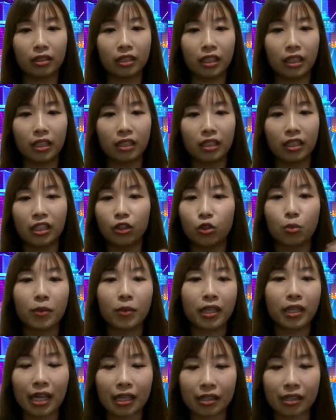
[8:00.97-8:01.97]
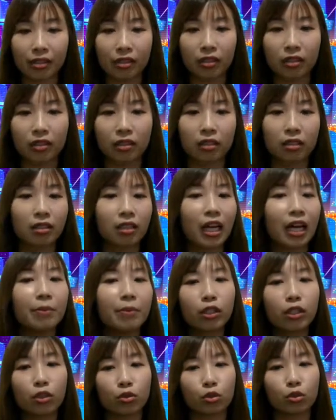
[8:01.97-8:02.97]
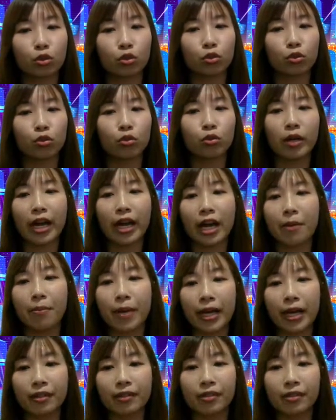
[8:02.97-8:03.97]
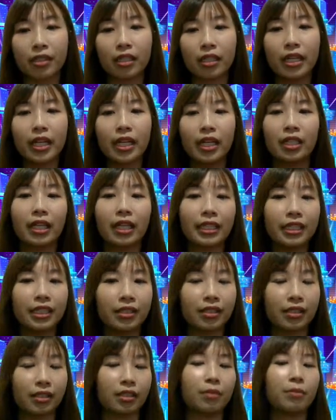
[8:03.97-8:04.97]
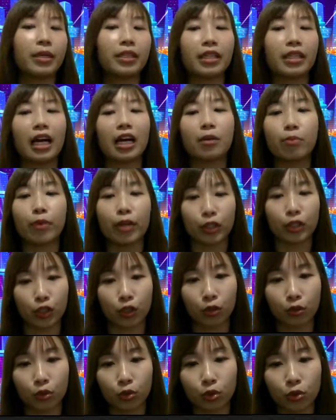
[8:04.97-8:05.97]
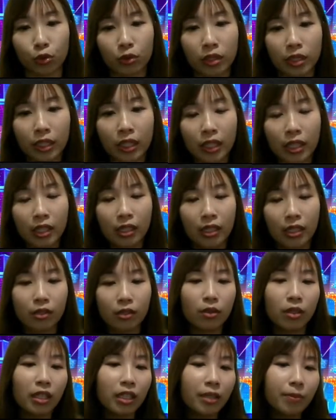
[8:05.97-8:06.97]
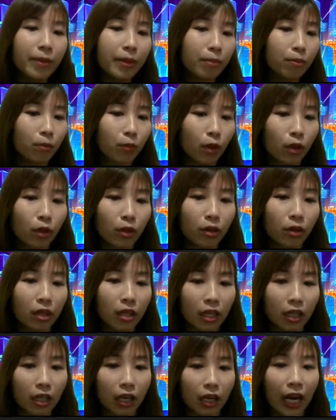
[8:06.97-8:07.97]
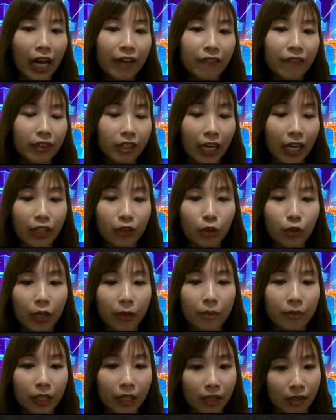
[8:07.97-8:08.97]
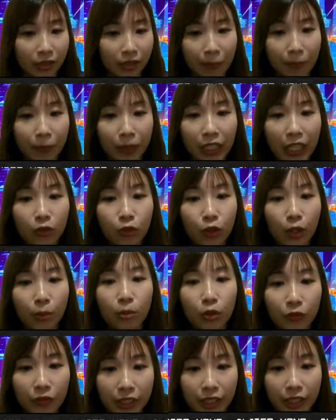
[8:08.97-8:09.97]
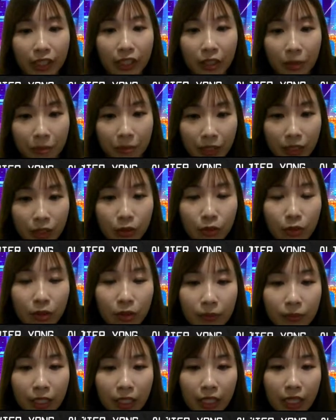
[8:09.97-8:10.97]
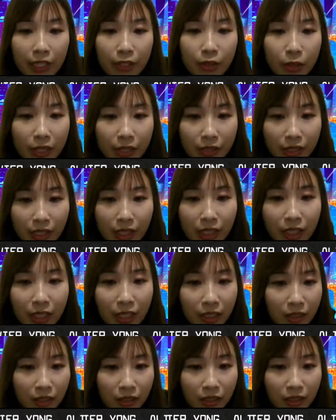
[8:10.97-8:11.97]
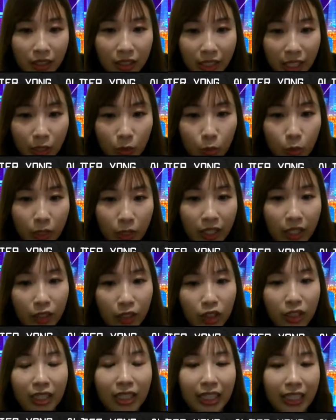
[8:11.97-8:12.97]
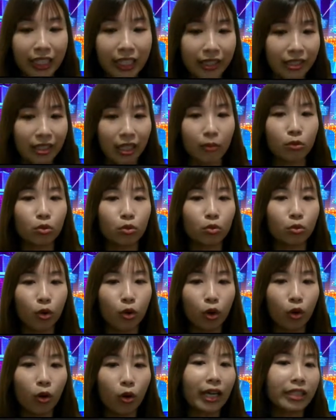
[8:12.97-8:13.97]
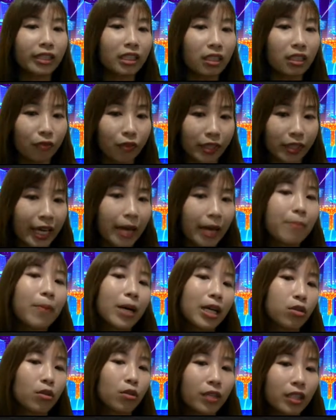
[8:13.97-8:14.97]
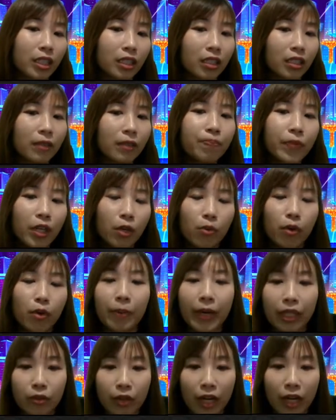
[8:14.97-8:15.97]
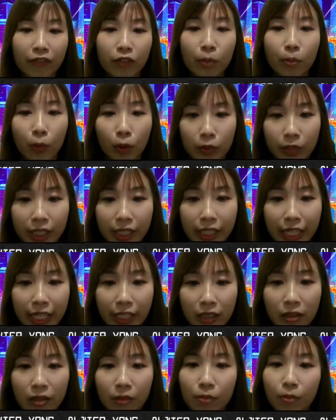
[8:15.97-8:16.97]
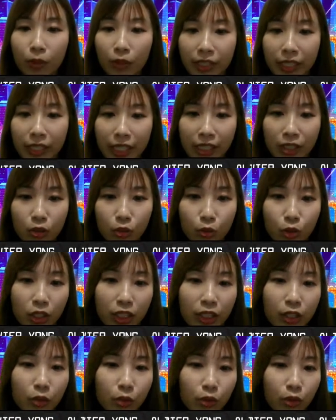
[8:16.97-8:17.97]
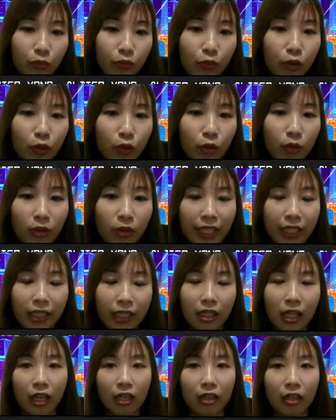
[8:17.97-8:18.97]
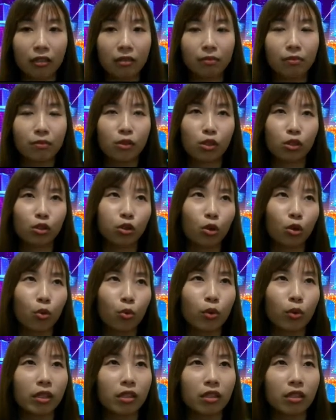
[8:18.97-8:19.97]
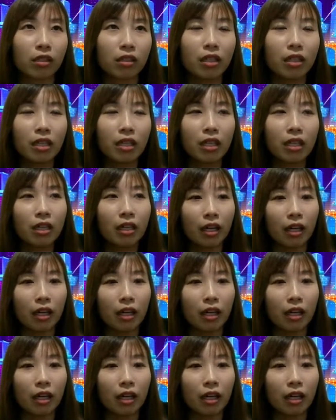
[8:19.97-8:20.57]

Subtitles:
the instrument cluster, climate control, airbags, lighting system, and tire pressure control. So a little bit more, I have a diagram, a sample diagram over here in the middle. As you can see, like the gateway actually links up to all other different CAN bus over here, whereby you have your body CAN. Body CAN is usually used for like slower